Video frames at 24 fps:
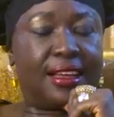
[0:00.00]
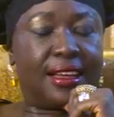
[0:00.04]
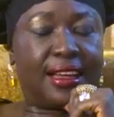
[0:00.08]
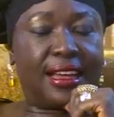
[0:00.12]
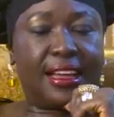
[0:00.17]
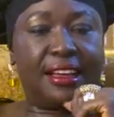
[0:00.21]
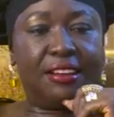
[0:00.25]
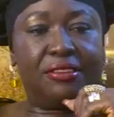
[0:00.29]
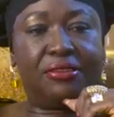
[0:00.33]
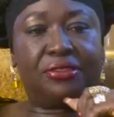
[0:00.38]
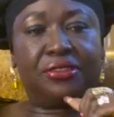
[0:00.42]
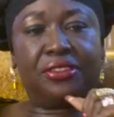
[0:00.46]

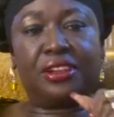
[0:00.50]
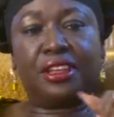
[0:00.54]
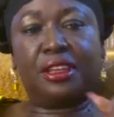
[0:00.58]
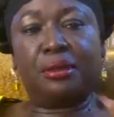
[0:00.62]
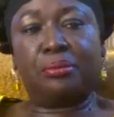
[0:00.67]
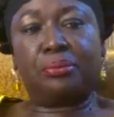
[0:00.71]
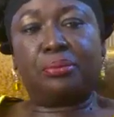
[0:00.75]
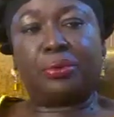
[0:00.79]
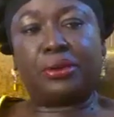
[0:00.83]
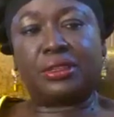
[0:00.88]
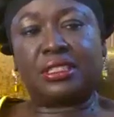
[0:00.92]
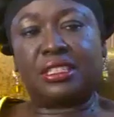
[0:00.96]
every
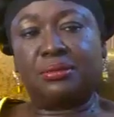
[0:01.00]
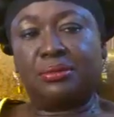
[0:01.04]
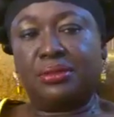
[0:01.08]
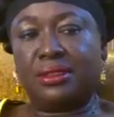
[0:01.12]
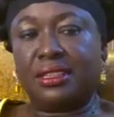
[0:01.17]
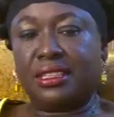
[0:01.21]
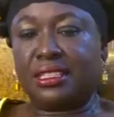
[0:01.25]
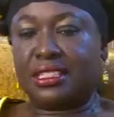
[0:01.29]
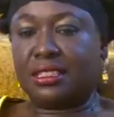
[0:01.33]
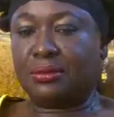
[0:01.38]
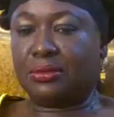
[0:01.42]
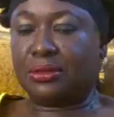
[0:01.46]

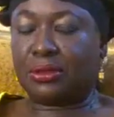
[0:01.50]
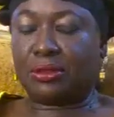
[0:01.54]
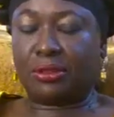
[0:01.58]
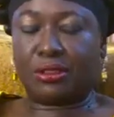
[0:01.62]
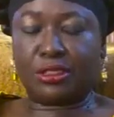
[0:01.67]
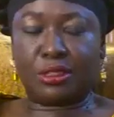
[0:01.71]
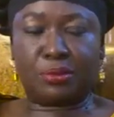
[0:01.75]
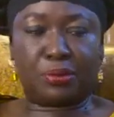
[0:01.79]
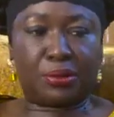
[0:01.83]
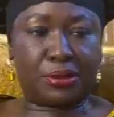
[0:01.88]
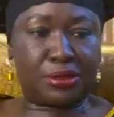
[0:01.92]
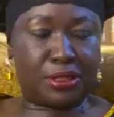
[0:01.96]
impossibility
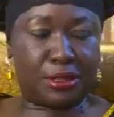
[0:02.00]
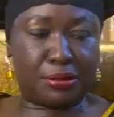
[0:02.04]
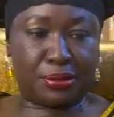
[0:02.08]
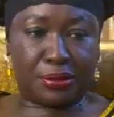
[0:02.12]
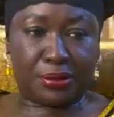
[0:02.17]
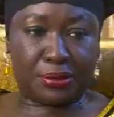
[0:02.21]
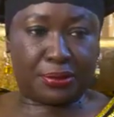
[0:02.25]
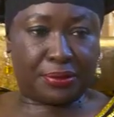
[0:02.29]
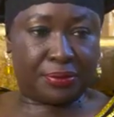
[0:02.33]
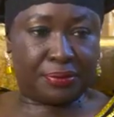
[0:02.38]
becomes possible.